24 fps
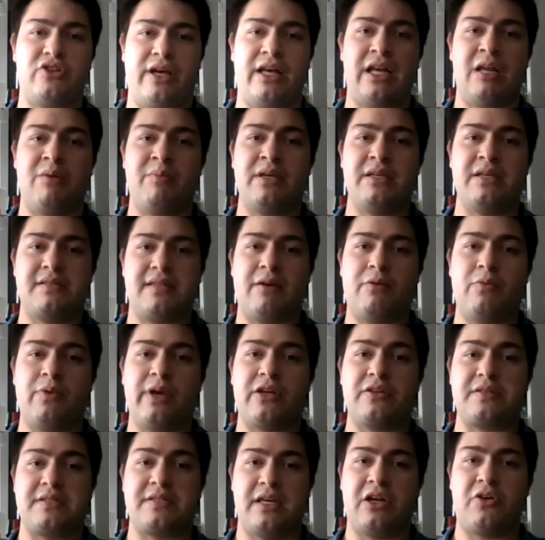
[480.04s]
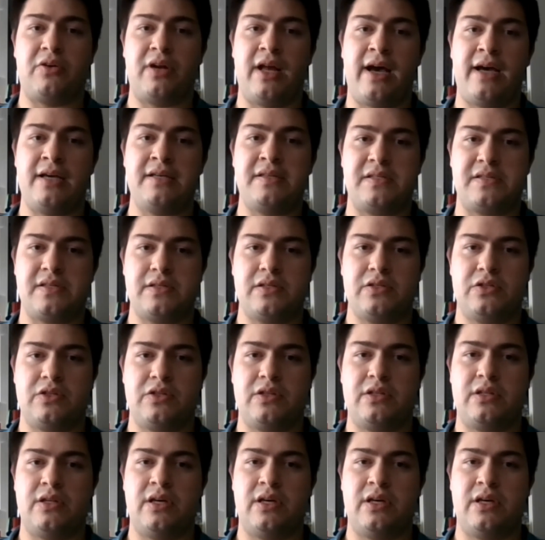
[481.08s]
enemies that we could synchronize
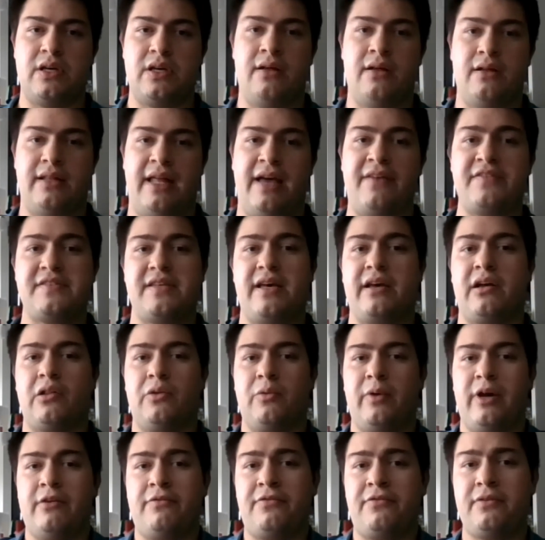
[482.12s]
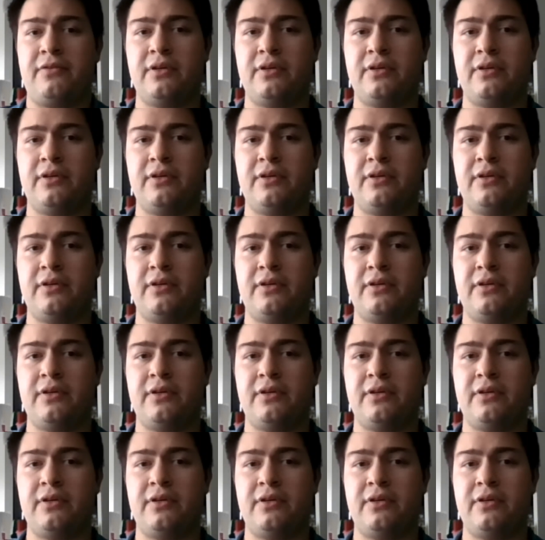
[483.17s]
the life cycle with.